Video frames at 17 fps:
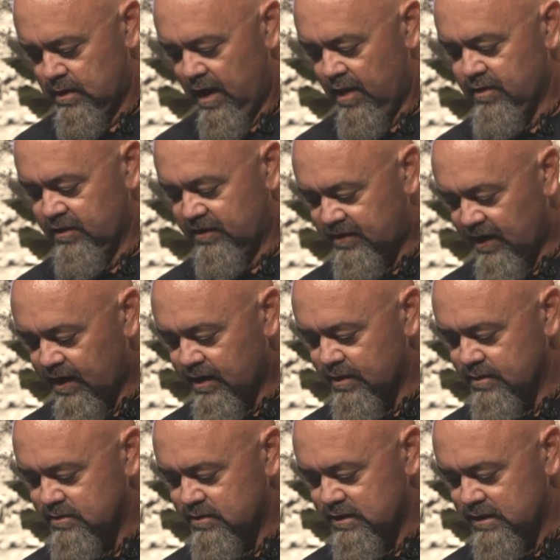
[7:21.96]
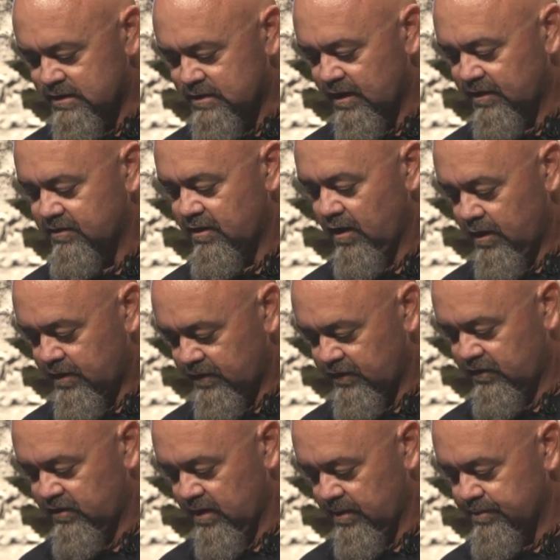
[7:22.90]
And the second is
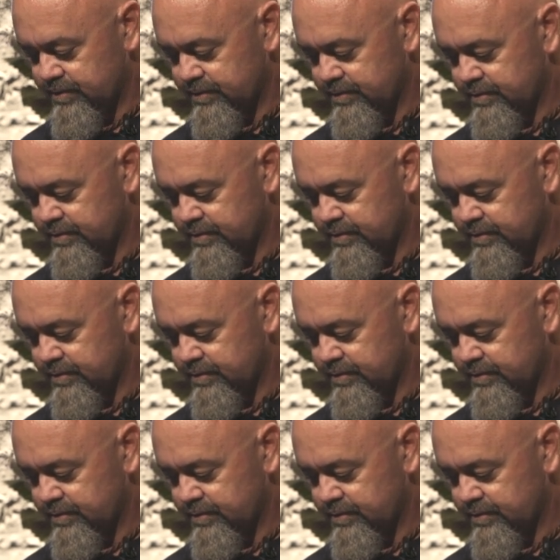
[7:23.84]
custodianship,